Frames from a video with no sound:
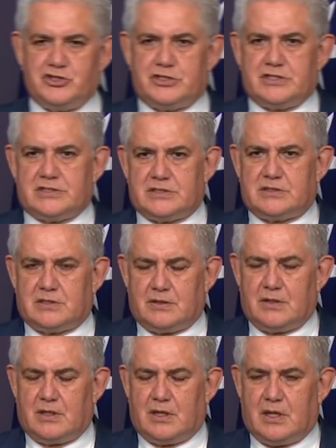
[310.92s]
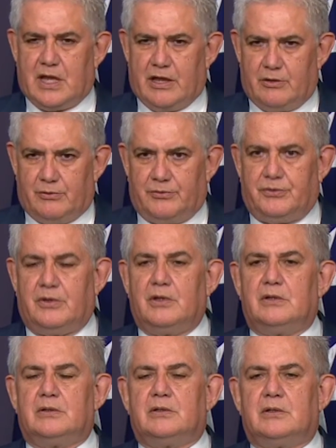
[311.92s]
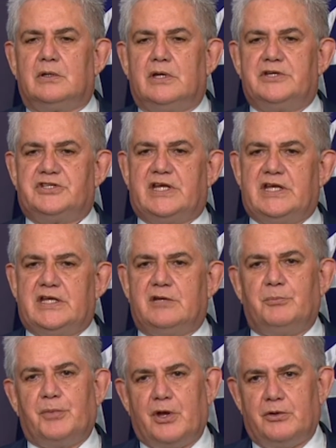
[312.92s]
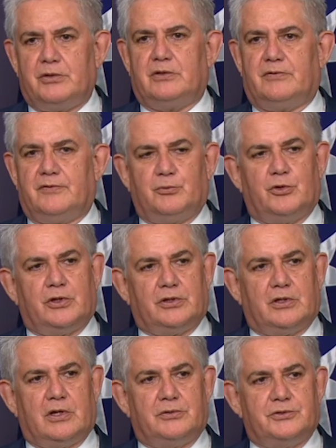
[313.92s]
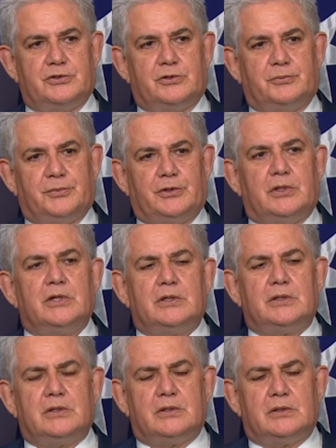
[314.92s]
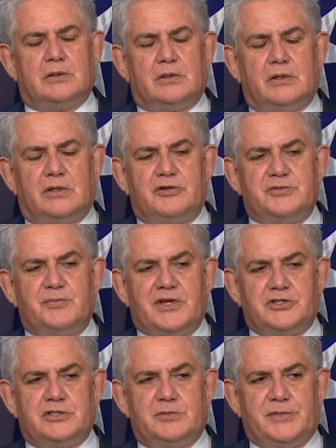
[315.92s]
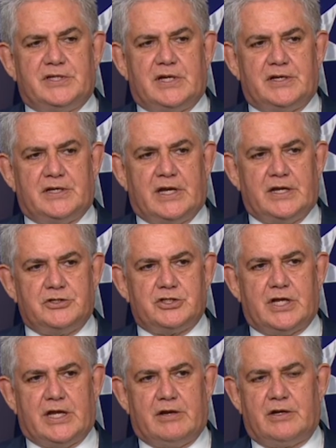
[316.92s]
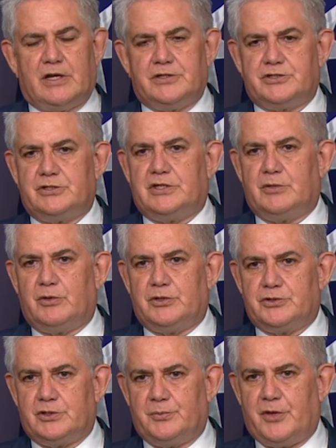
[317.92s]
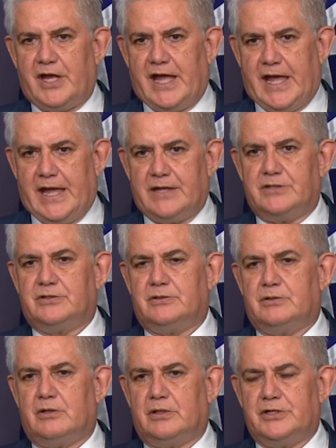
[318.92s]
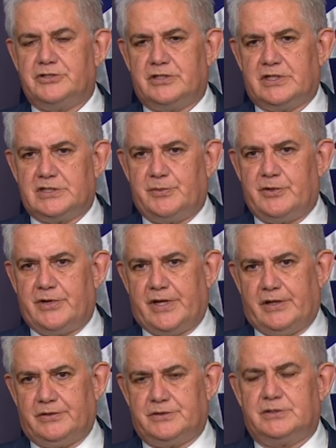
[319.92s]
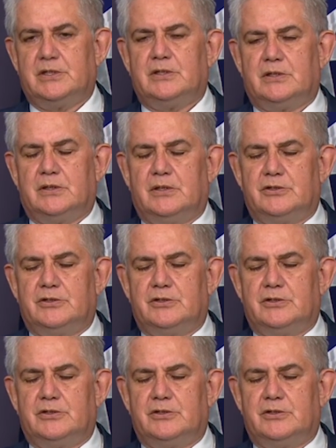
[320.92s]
Indigenous health is a key component of the work that I'll do, but there is much to be done in aged care, and I certainly want to turn my hand and knowledge and experience